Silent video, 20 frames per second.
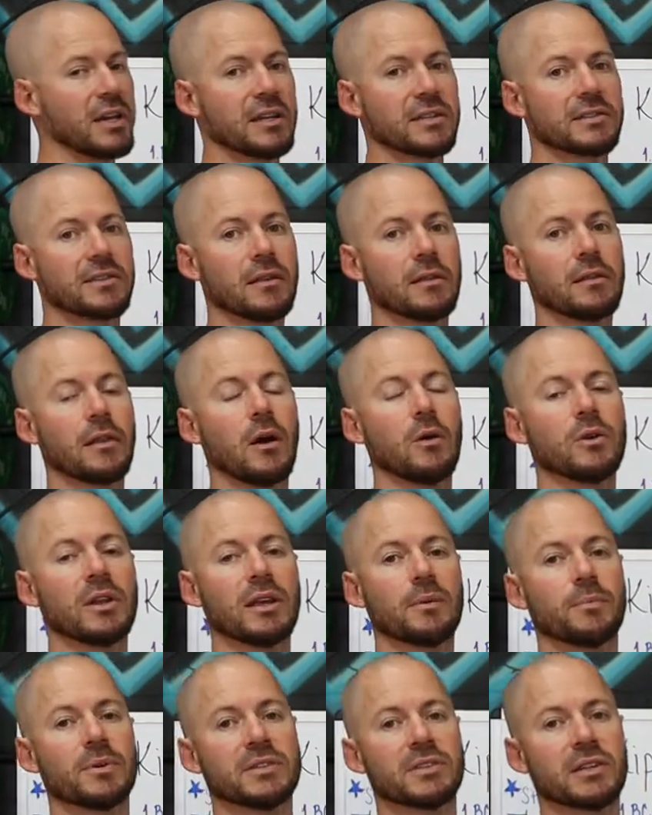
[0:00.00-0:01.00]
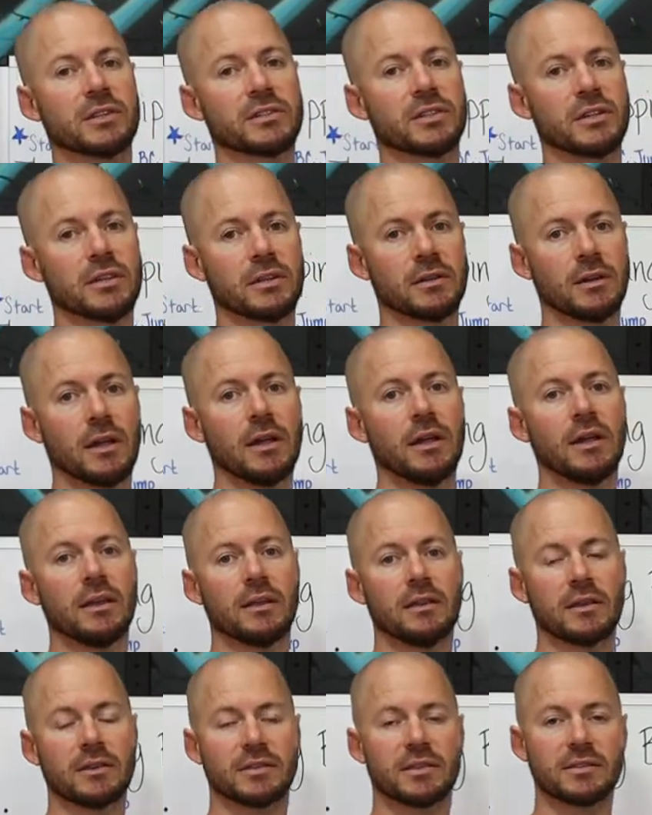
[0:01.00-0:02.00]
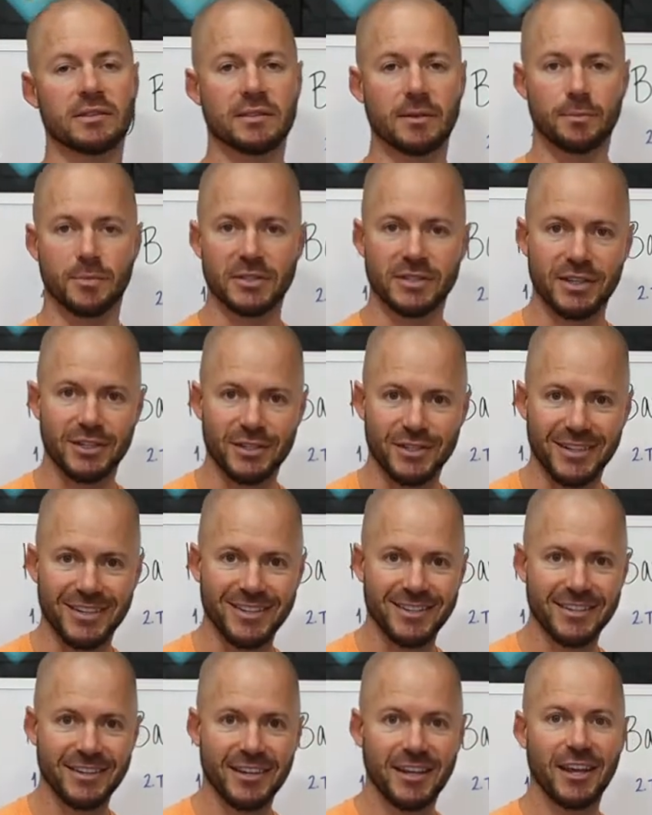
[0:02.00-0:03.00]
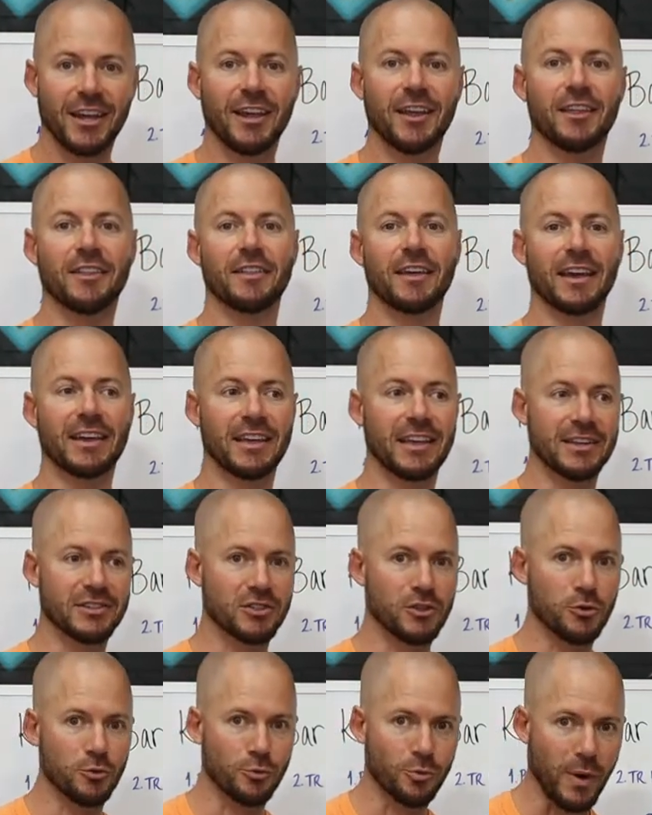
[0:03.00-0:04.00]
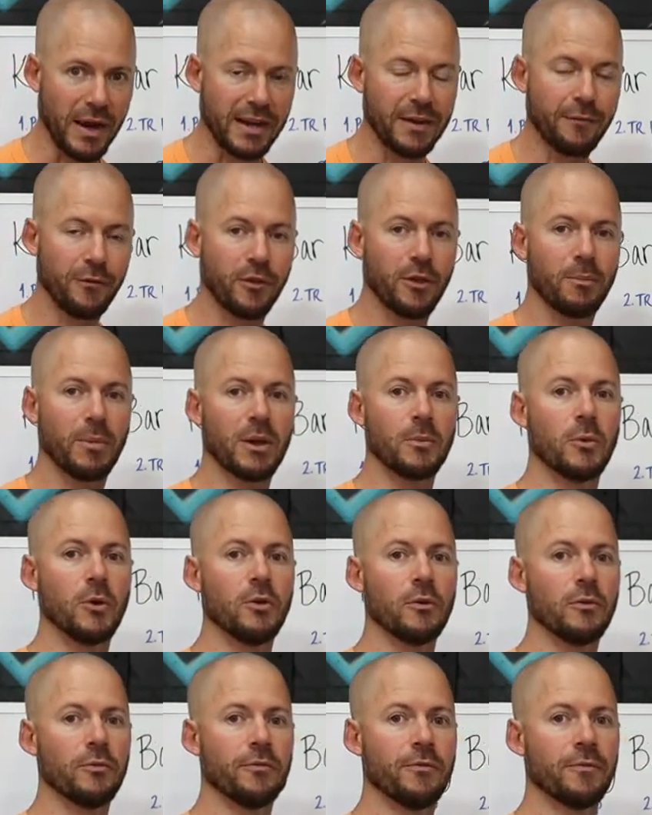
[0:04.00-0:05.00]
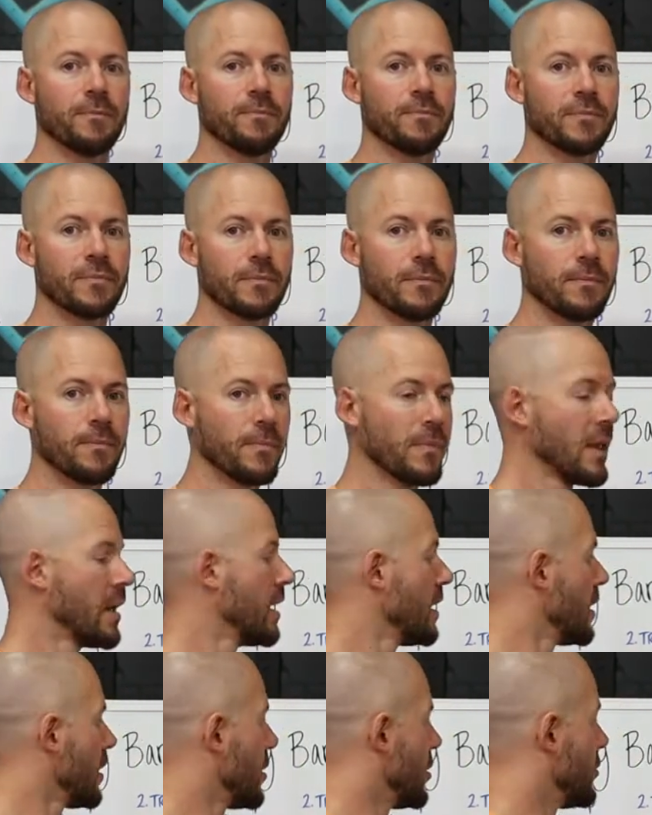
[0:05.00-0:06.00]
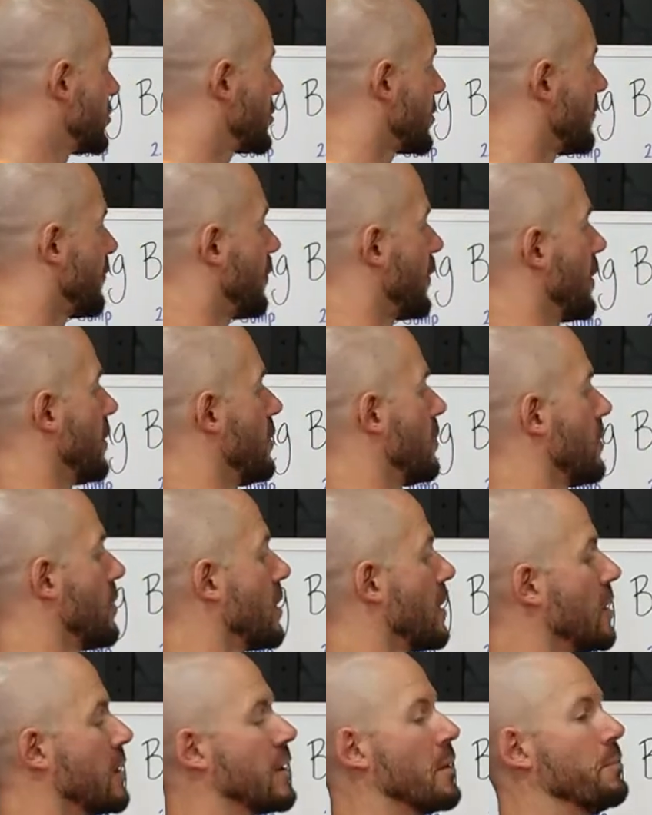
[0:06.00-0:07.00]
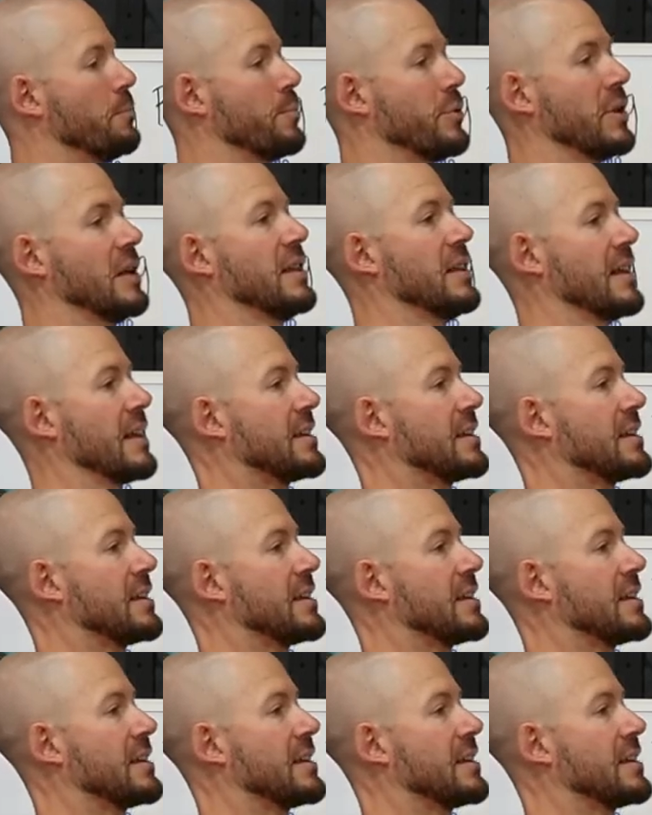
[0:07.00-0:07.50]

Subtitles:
is the loading position. This is the position that gets you ready for the big move. You should feel completely